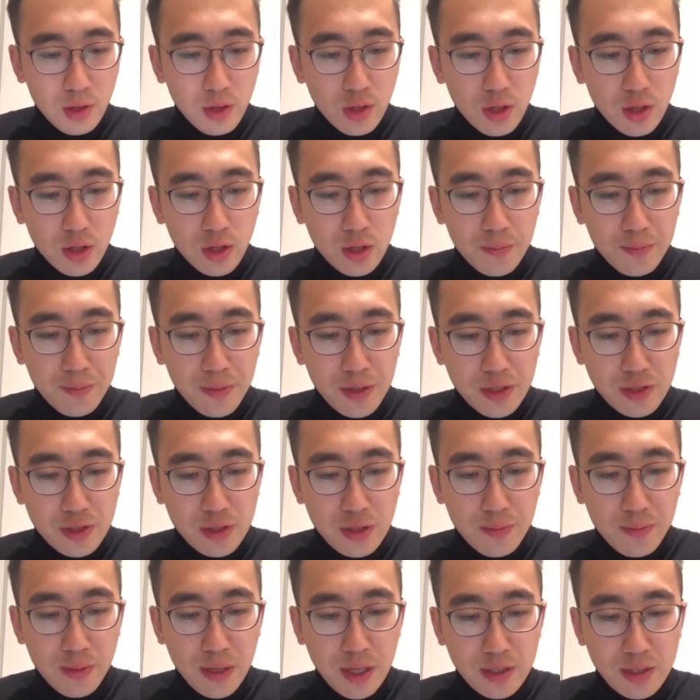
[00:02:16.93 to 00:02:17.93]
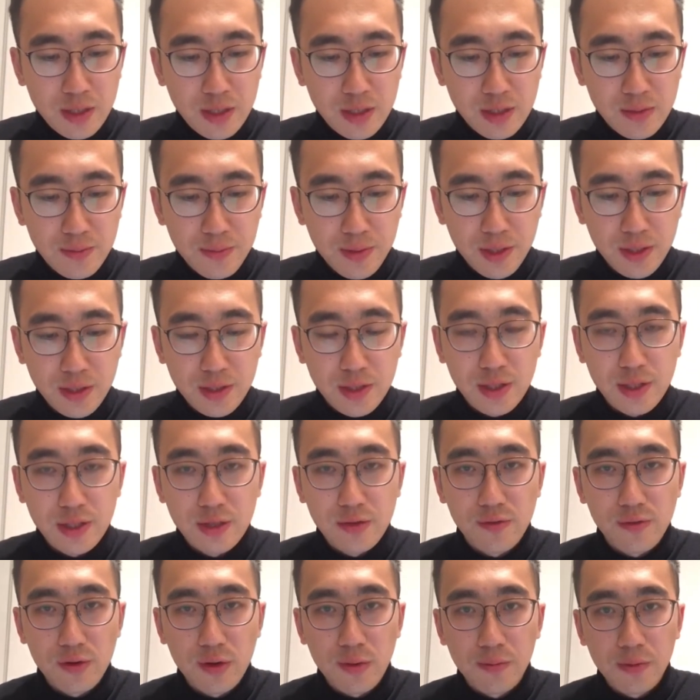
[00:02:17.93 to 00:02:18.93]
The major participant is
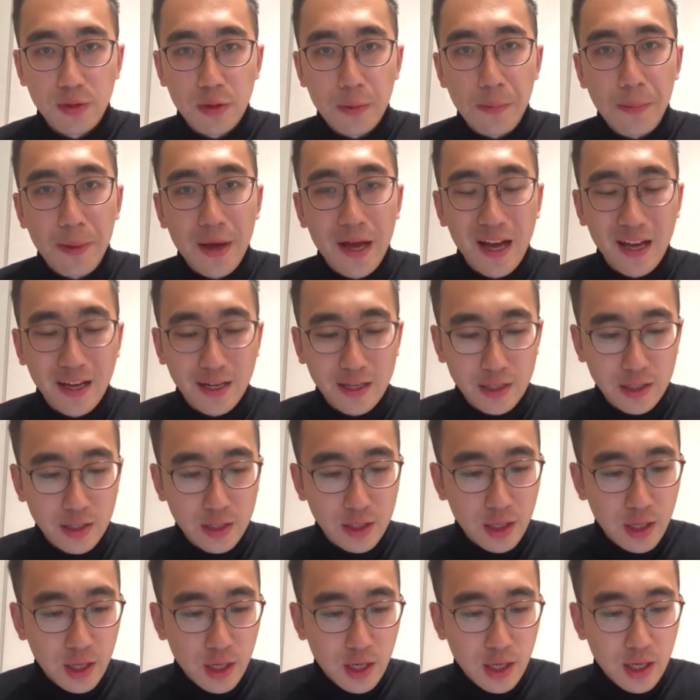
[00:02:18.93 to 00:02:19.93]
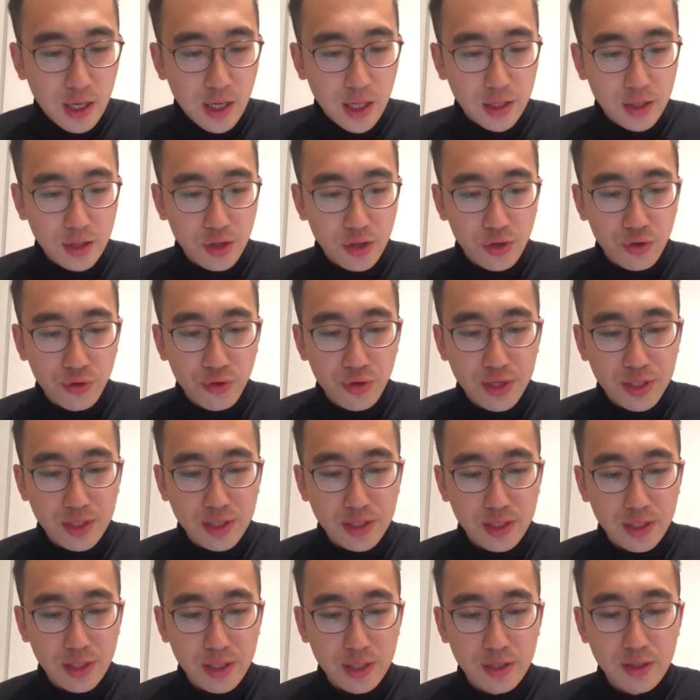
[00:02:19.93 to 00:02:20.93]
from the bank, and the
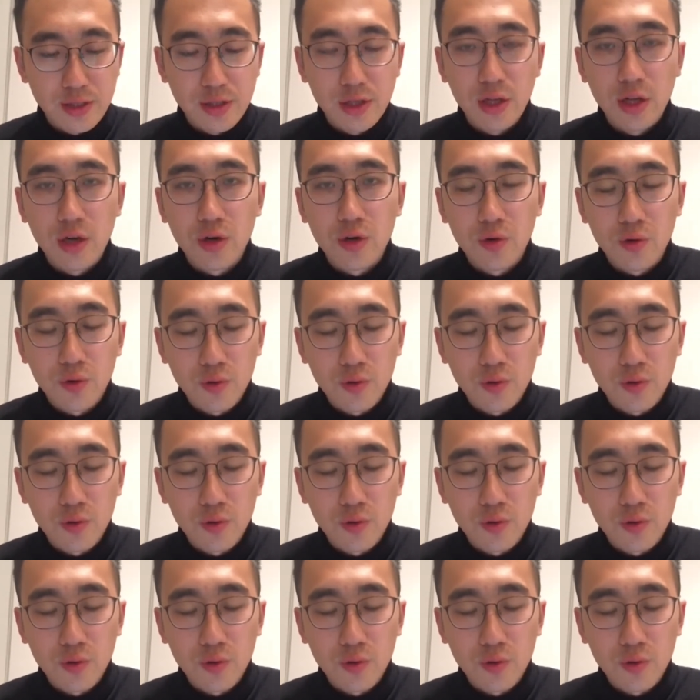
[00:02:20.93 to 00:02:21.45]
risk is low.